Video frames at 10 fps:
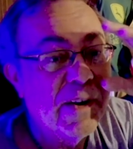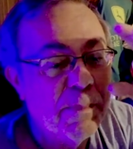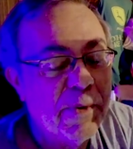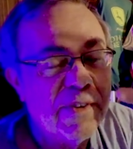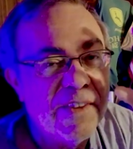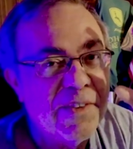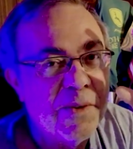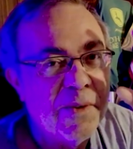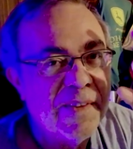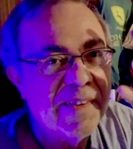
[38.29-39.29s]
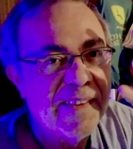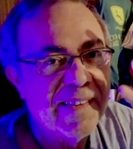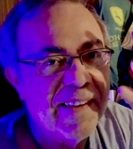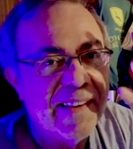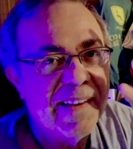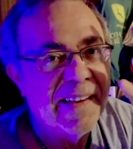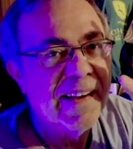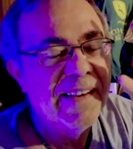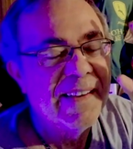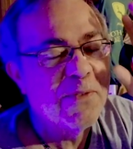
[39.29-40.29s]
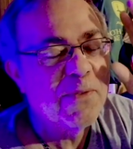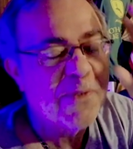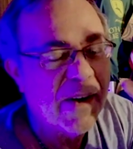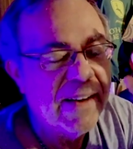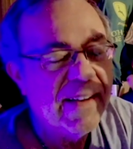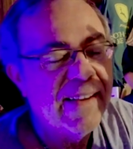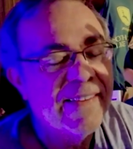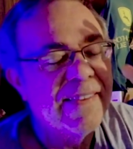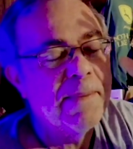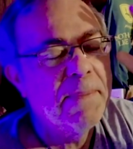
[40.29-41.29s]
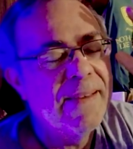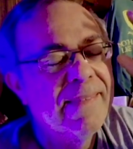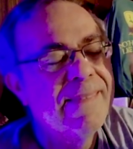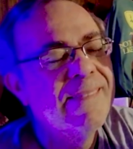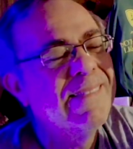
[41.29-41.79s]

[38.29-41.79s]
trying to push these through these things daily. It's Friday. It's the big